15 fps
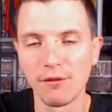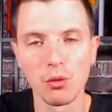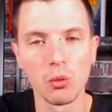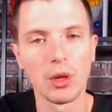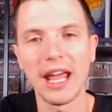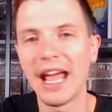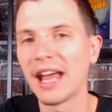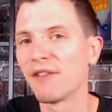If you
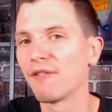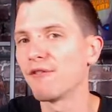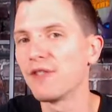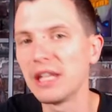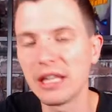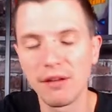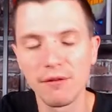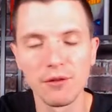want to add a
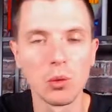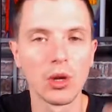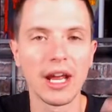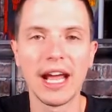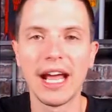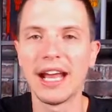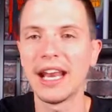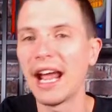feat, if you
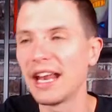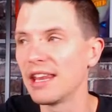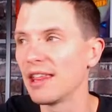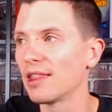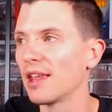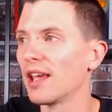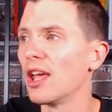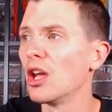want to add
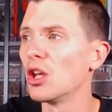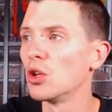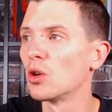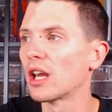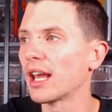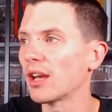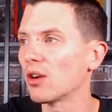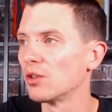anything,
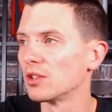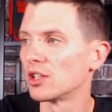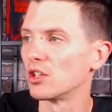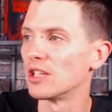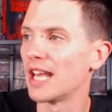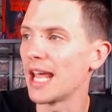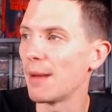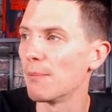you click on
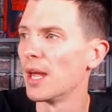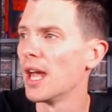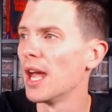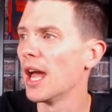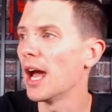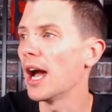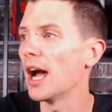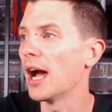their name.
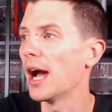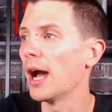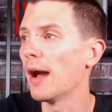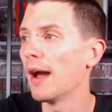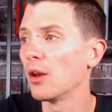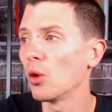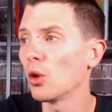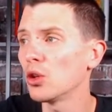
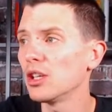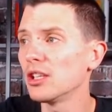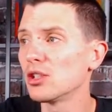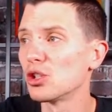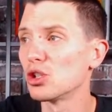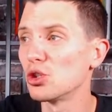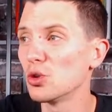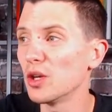And all you
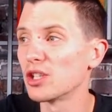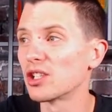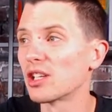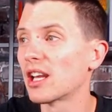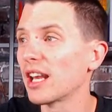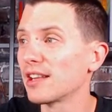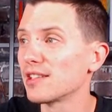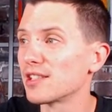need to do is
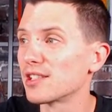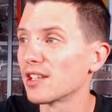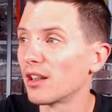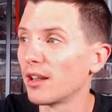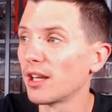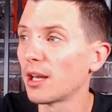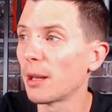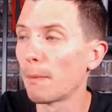click this
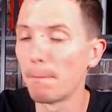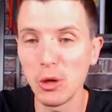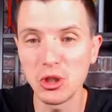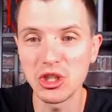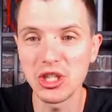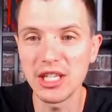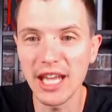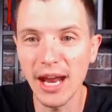little
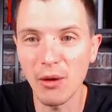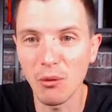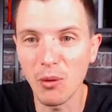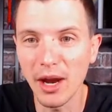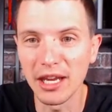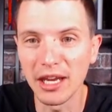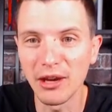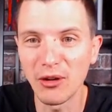pussycat
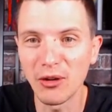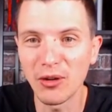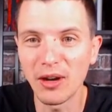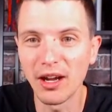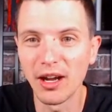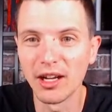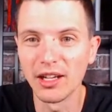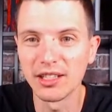right here.
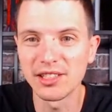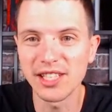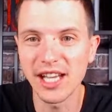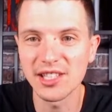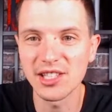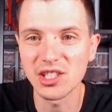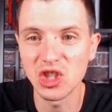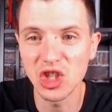It
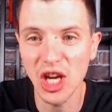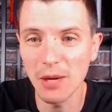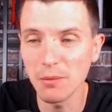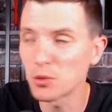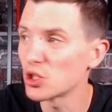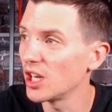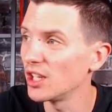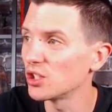says
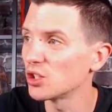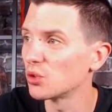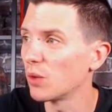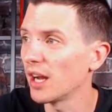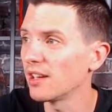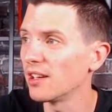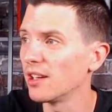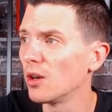shape change
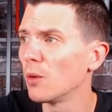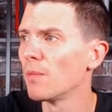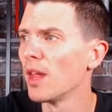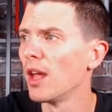right here.